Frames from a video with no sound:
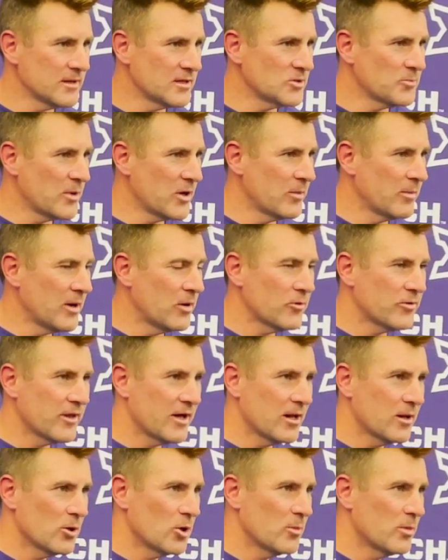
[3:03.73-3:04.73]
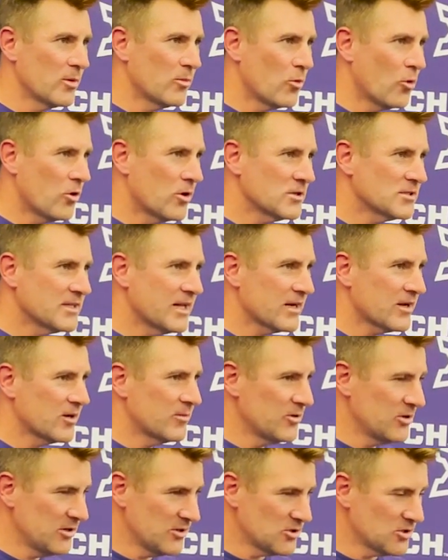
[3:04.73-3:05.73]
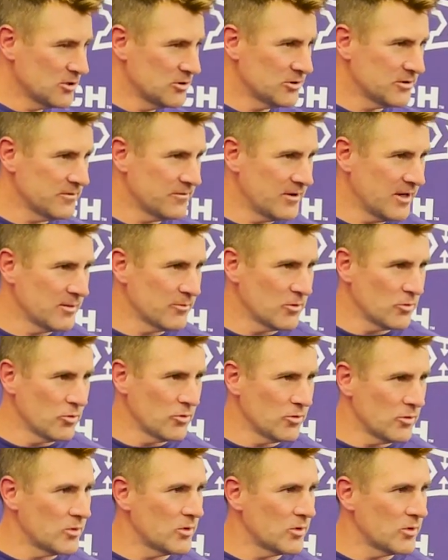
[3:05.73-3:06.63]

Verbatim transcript: experiment with that a little bit more it's not going to be an exclusive thing but we'll,